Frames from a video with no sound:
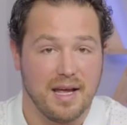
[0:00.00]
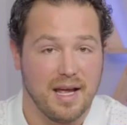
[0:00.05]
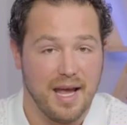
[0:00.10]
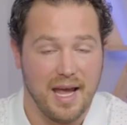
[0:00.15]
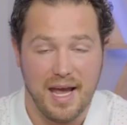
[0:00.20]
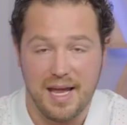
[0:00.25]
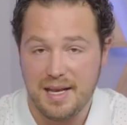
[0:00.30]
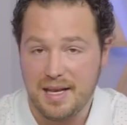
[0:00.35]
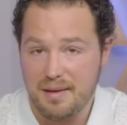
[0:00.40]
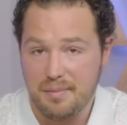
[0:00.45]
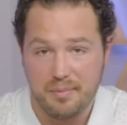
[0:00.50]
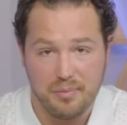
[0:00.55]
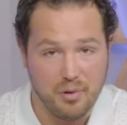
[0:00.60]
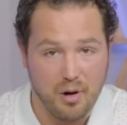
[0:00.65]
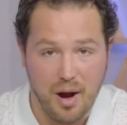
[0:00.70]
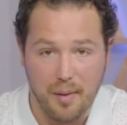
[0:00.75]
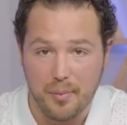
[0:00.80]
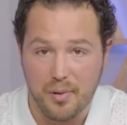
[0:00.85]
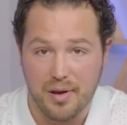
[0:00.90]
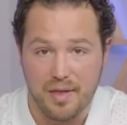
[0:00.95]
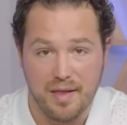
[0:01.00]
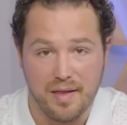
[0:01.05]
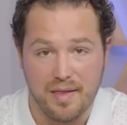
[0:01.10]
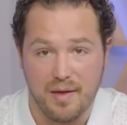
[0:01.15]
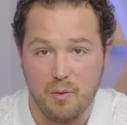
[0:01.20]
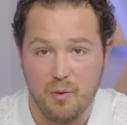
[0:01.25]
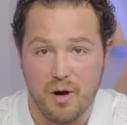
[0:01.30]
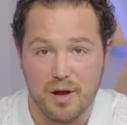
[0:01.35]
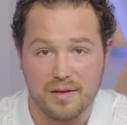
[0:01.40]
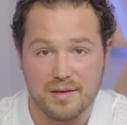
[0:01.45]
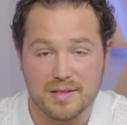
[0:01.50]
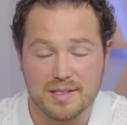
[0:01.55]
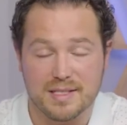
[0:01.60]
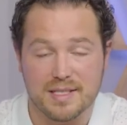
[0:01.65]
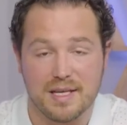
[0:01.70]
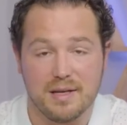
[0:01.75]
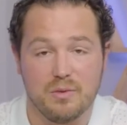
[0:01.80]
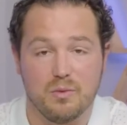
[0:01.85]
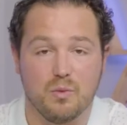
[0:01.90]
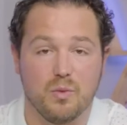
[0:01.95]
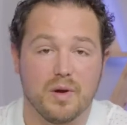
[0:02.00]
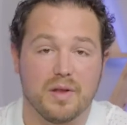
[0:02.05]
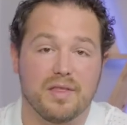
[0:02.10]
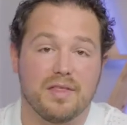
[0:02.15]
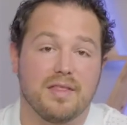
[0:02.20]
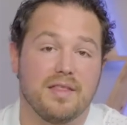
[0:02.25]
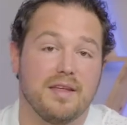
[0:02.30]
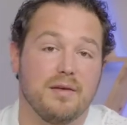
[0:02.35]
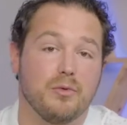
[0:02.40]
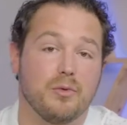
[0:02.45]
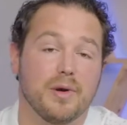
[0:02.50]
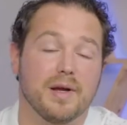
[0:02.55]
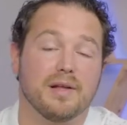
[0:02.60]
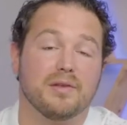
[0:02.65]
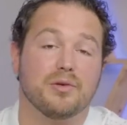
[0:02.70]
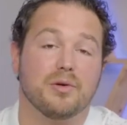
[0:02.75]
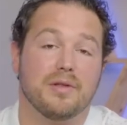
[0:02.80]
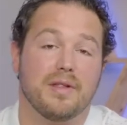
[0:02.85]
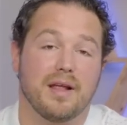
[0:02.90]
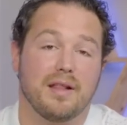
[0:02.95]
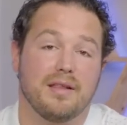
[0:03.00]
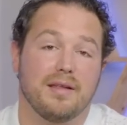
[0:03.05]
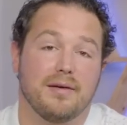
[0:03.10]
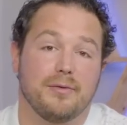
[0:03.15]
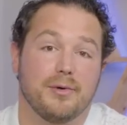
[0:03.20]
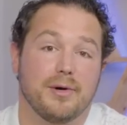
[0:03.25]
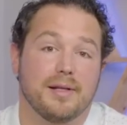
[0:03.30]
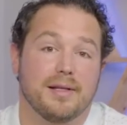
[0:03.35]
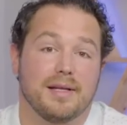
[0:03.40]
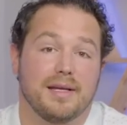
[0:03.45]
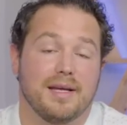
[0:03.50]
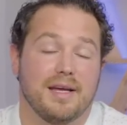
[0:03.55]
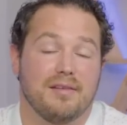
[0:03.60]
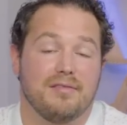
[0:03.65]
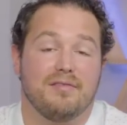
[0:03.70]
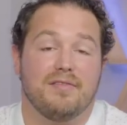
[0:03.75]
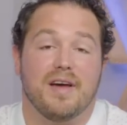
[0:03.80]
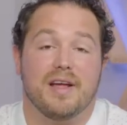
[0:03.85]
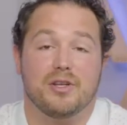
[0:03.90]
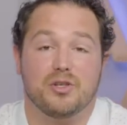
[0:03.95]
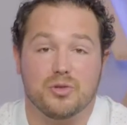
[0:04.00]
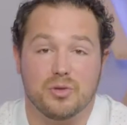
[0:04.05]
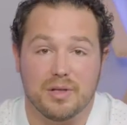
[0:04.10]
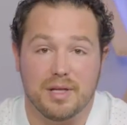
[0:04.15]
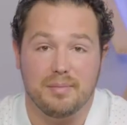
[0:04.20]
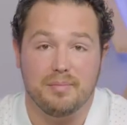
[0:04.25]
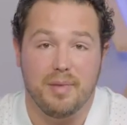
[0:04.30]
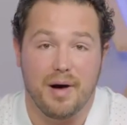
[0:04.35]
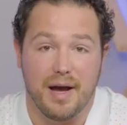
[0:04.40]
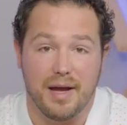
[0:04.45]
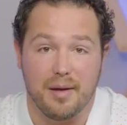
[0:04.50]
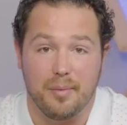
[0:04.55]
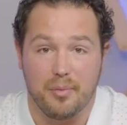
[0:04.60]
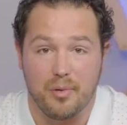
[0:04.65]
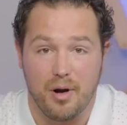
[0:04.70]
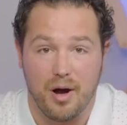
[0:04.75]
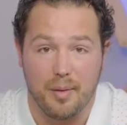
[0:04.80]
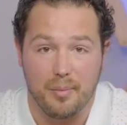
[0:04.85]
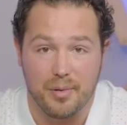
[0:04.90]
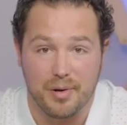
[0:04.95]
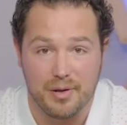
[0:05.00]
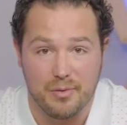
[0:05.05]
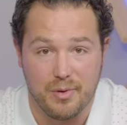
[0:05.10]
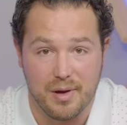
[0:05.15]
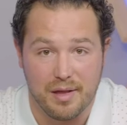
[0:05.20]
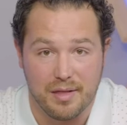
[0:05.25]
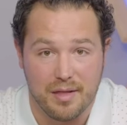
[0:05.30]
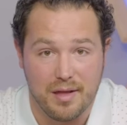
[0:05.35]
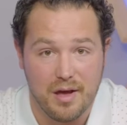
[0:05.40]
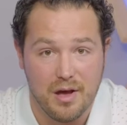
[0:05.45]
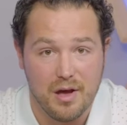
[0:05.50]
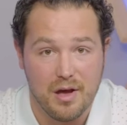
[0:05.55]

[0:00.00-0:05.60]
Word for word: any property that they want to see with the realtor that they will eventually buy a property with.